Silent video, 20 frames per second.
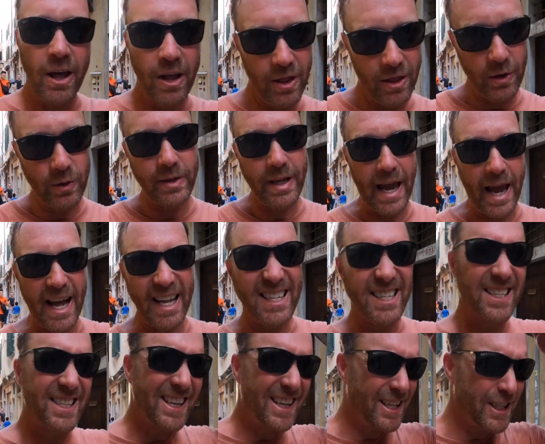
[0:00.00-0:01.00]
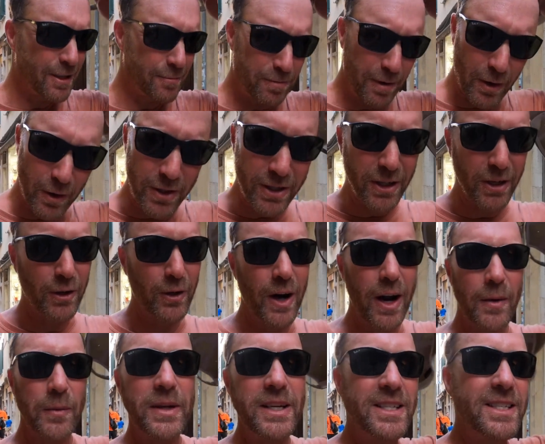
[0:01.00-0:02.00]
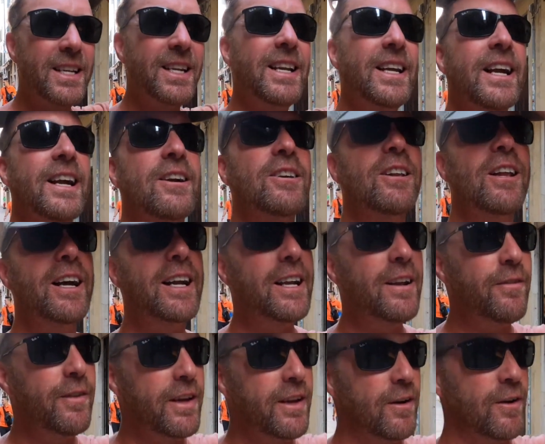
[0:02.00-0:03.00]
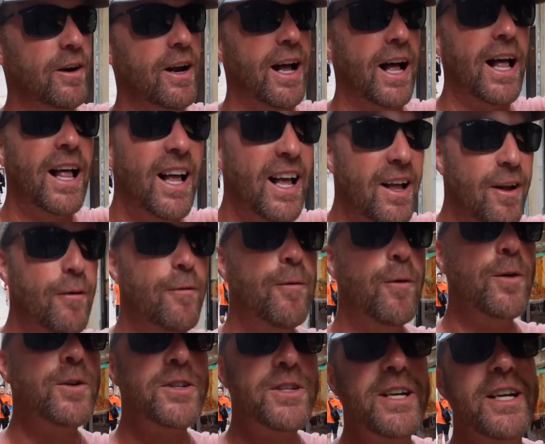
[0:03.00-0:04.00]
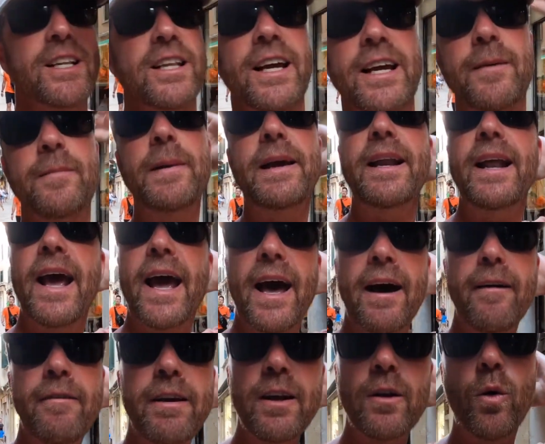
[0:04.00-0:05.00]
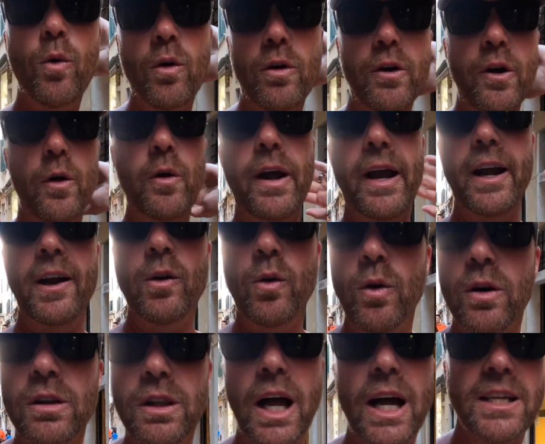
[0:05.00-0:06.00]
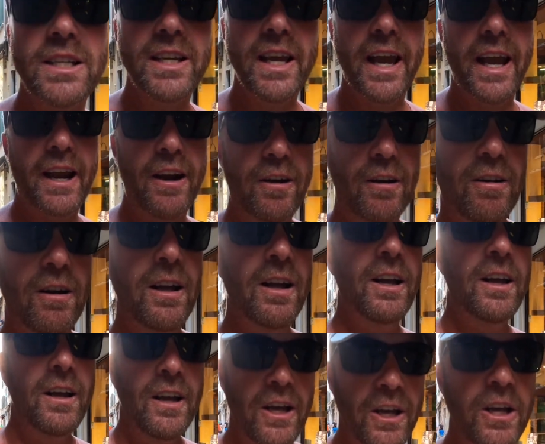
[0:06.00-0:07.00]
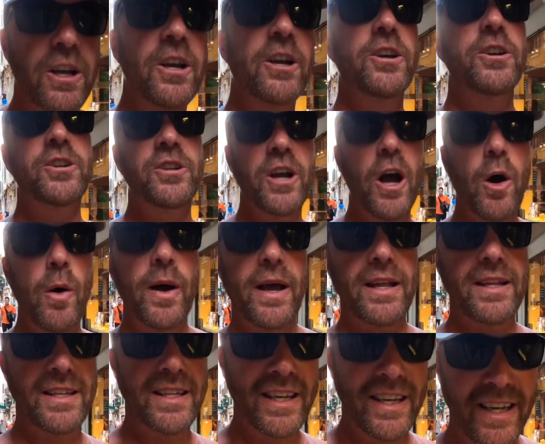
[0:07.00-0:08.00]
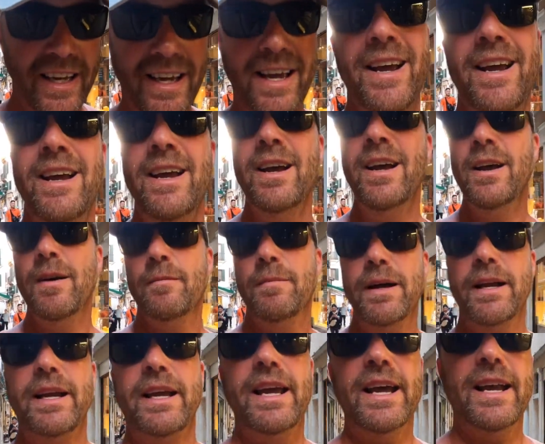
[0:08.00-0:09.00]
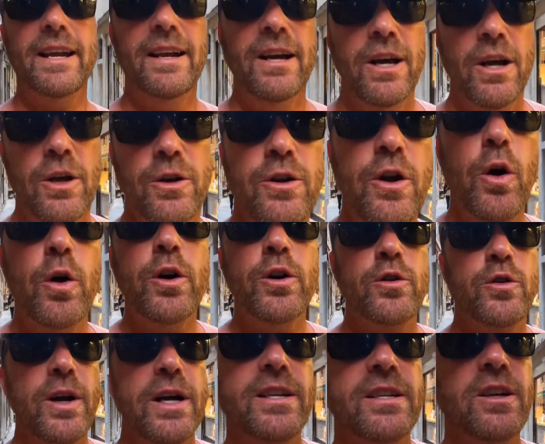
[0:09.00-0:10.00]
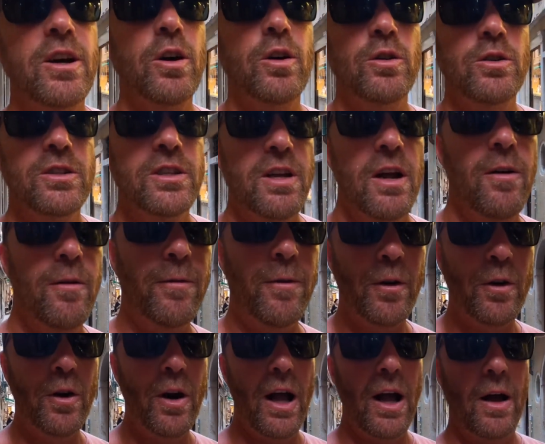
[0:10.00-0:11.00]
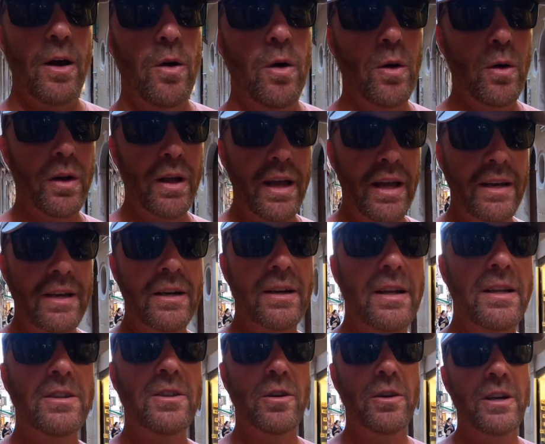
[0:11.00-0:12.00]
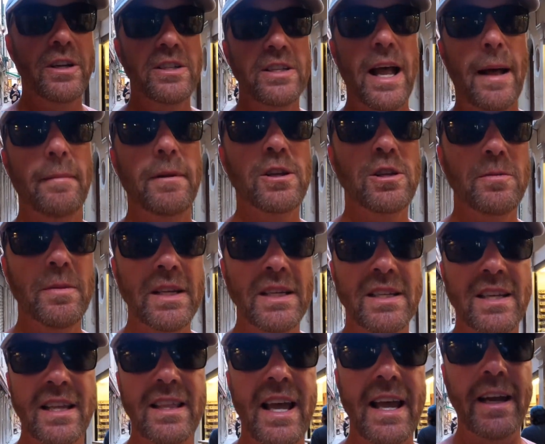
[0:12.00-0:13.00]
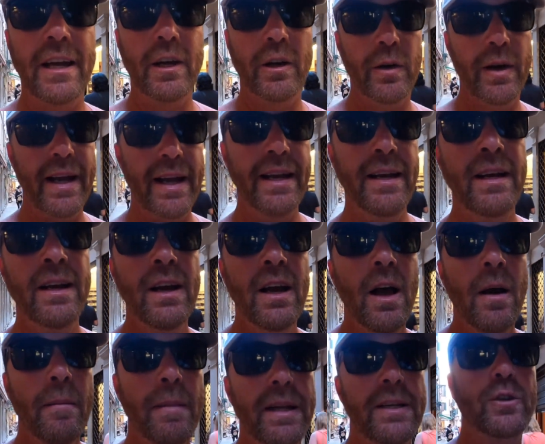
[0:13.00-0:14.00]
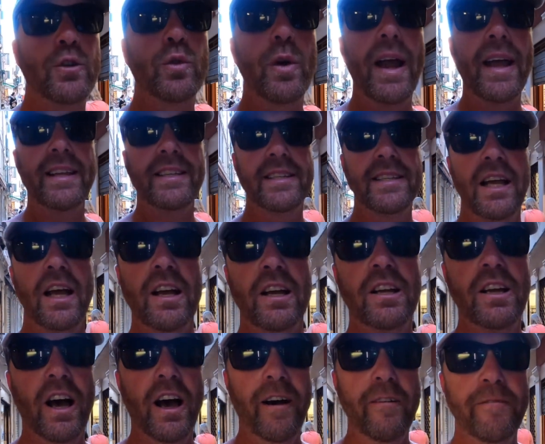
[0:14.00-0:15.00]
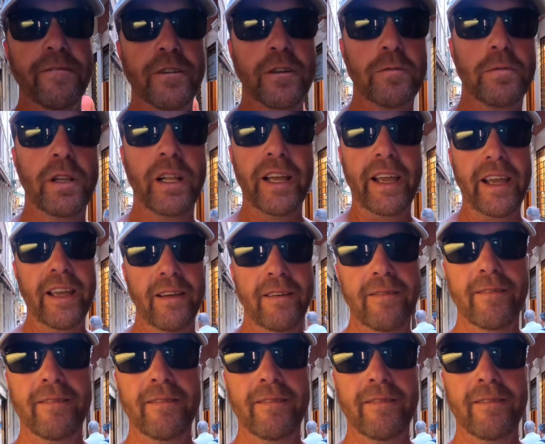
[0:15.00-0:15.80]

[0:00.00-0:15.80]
those hats, expose your receding hairline if you're fortunate like me to have it, or no hair or lots of hair. Show it. But again, know your dress codes for in certain establishments that you're in, but dress comfortably.